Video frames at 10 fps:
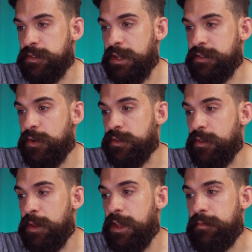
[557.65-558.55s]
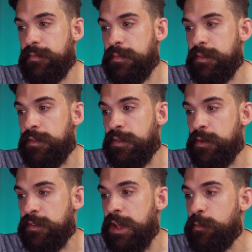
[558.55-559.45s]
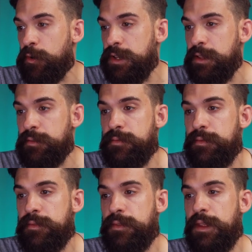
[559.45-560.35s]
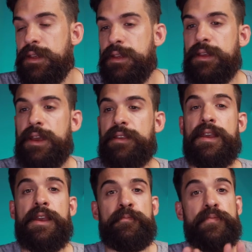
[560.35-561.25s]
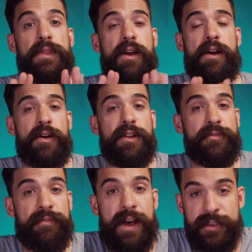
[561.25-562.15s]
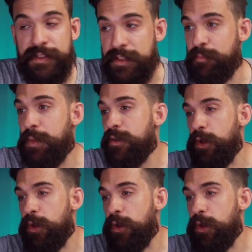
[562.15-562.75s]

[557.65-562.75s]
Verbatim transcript: So that's going to be the series name You And see, all of the values disappear.